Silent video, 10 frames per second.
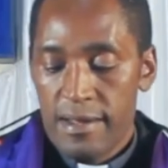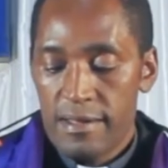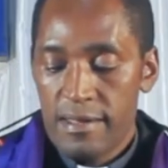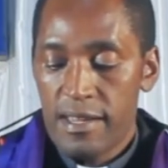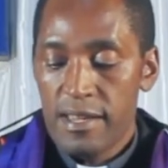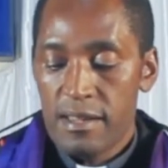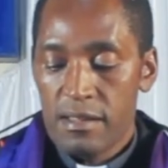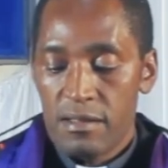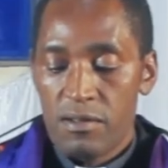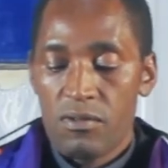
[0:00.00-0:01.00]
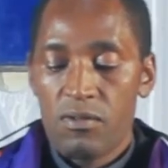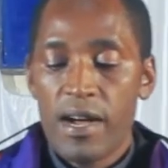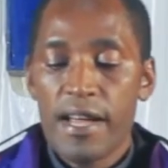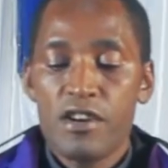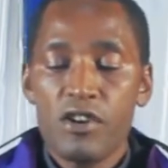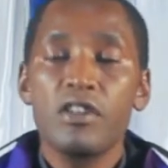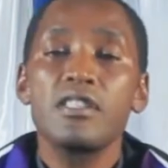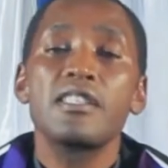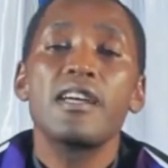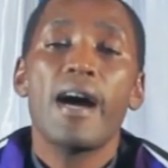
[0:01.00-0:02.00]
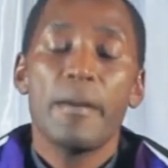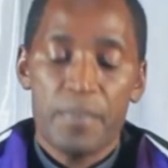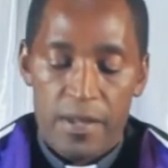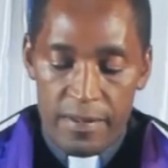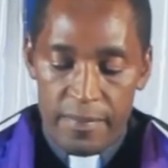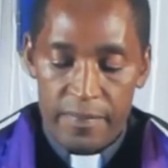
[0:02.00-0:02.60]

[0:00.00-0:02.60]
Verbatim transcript: they were not happy.